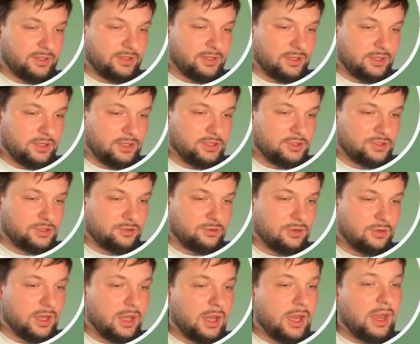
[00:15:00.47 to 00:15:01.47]
the issue
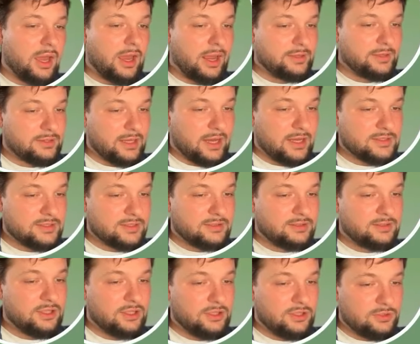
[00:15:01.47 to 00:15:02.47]
and ask
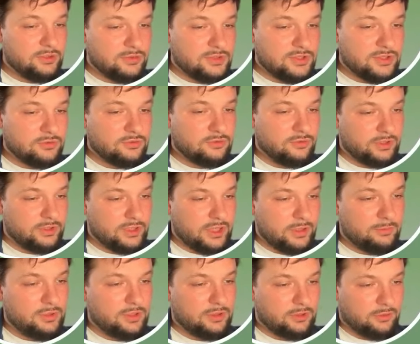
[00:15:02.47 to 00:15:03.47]
the user to
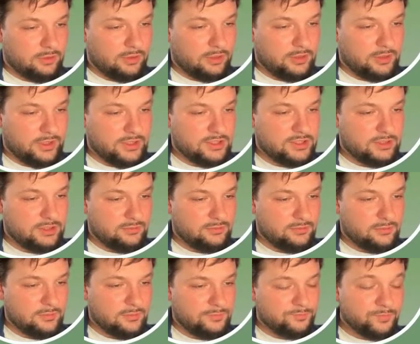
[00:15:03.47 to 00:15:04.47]
enable log collection.
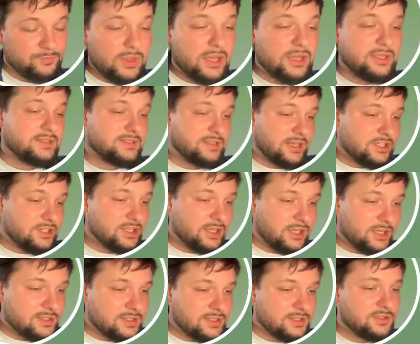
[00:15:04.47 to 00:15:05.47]
In such
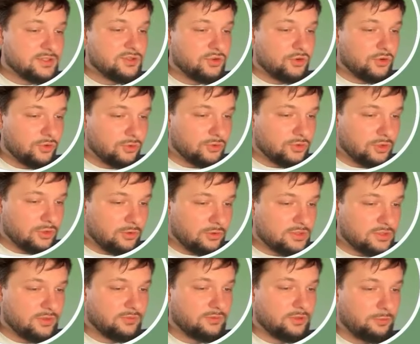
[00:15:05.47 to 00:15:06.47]
cases, the root
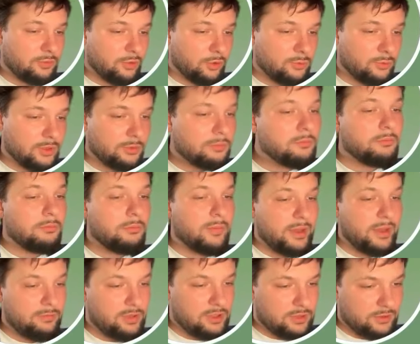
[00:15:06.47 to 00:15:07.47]
cause of the problem may
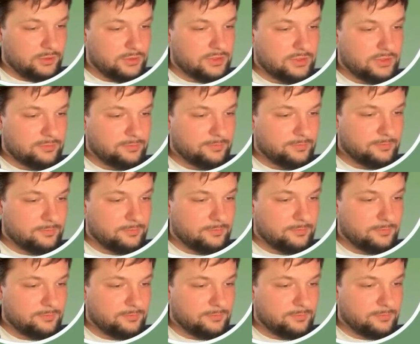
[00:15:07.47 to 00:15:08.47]
be lost.
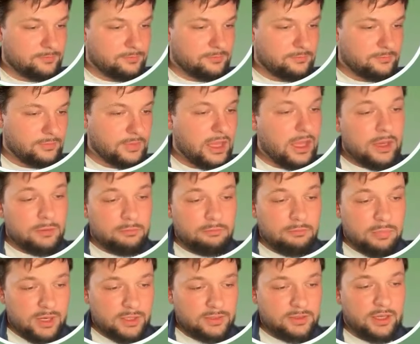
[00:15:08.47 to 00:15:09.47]

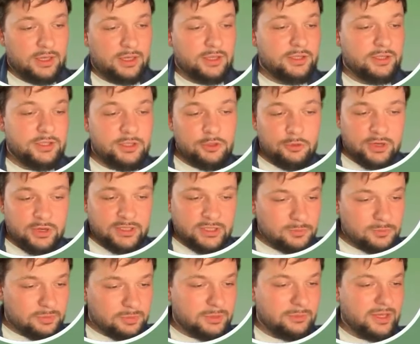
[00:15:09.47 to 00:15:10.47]
But you can
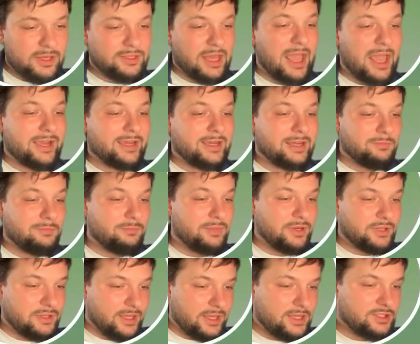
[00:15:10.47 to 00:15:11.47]
implement a
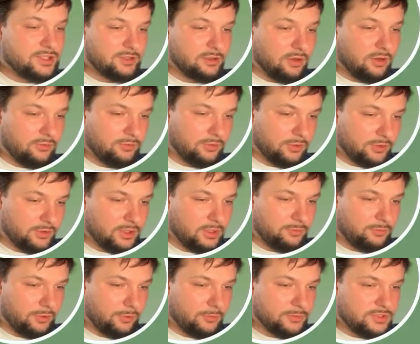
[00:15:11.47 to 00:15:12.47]
combination of logging
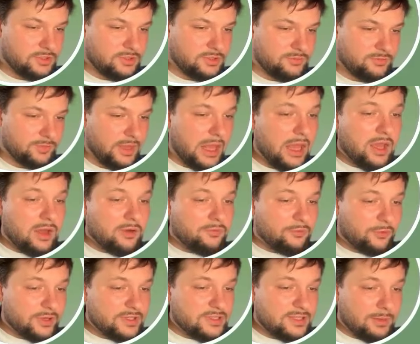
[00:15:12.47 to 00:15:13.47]
approaches. For
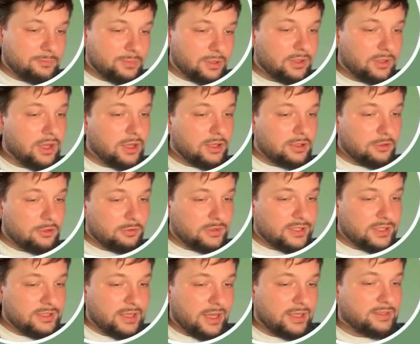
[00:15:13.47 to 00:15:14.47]
example,
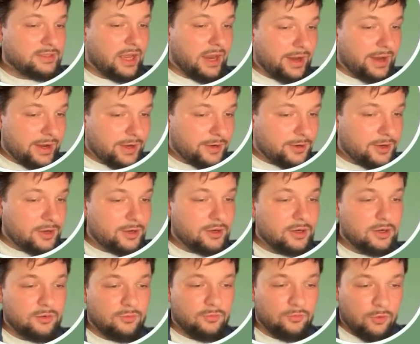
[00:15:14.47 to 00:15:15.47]
logging at error,
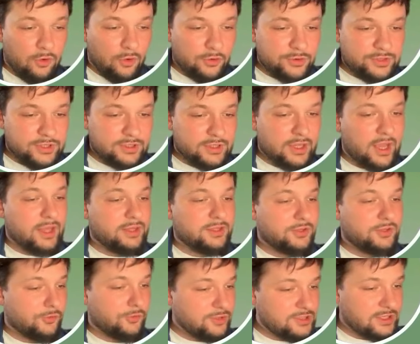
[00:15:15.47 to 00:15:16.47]
warning, and
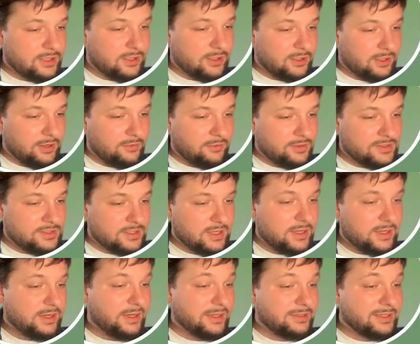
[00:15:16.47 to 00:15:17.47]
critical levels
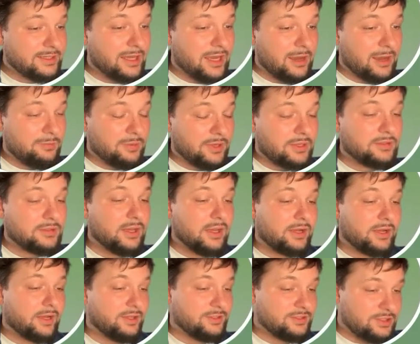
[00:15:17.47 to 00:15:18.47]
can happen
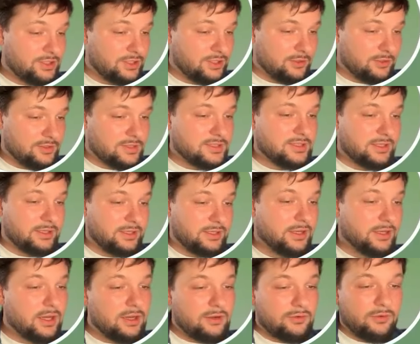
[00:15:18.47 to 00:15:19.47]
continuously,
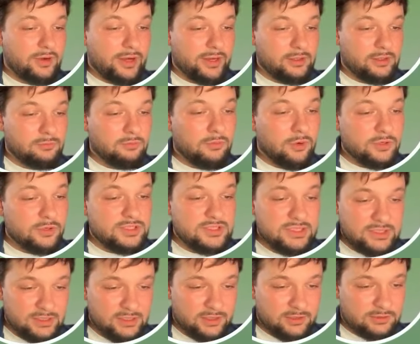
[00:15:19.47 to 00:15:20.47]
while more
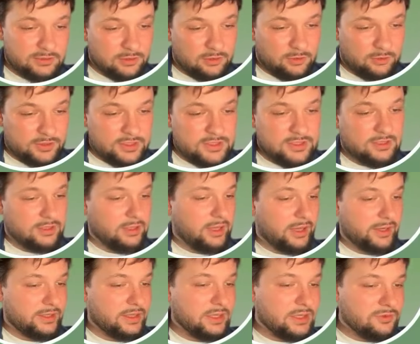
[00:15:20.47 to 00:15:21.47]
detailed logs
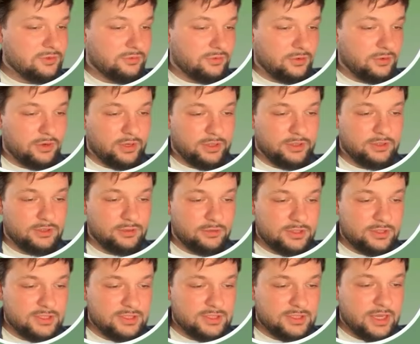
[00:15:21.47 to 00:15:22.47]
like info and
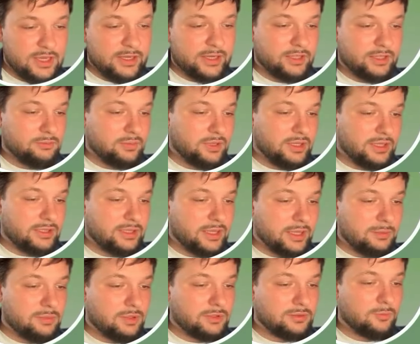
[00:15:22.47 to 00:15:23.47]
notice can be
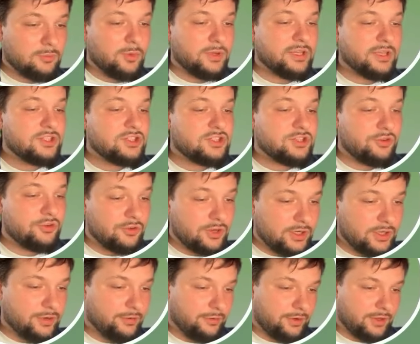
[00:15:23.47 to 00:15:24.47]
enabled when a
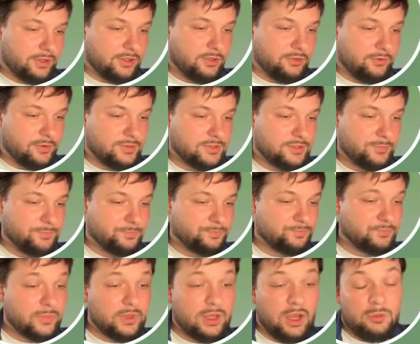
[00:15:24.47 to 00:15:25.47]
trigger occurs,
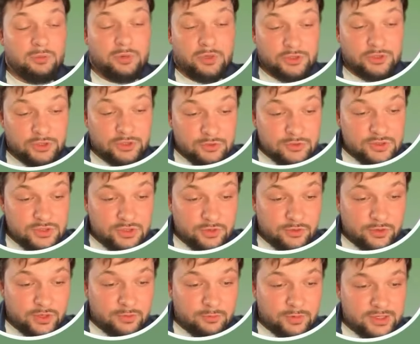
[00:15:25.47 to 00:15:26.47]
upon user
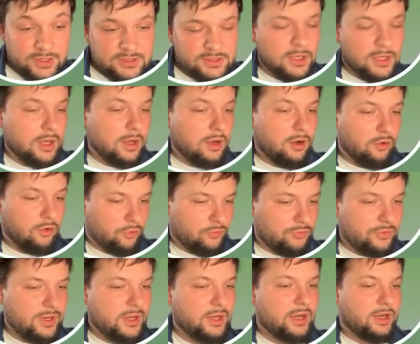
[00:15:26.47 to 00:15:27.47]
request or
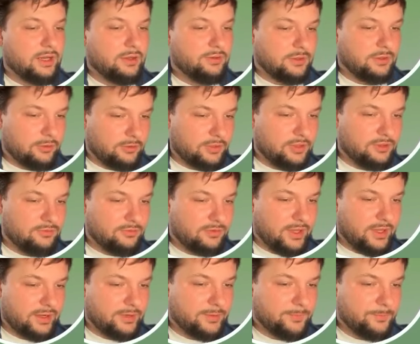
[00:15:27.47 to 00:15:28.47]
via a login
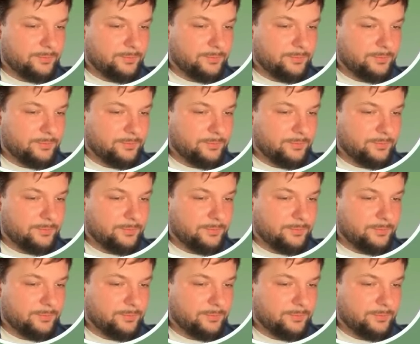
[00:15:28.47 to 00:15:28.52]
flag.